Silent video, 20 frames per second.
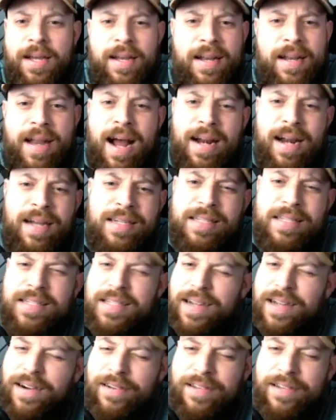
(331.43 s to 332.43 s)
Not
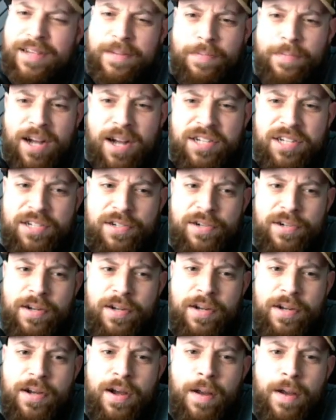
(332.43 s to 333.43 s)
necessarily a pressure,
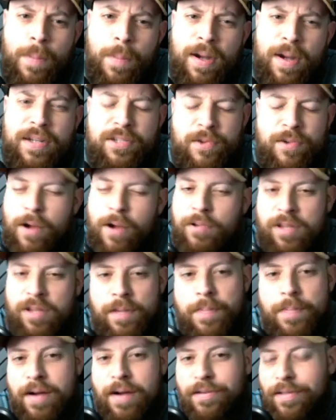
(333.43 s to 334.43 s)
but it's growth
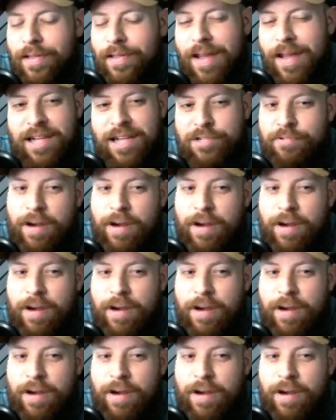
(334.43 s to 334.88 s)
compared to the last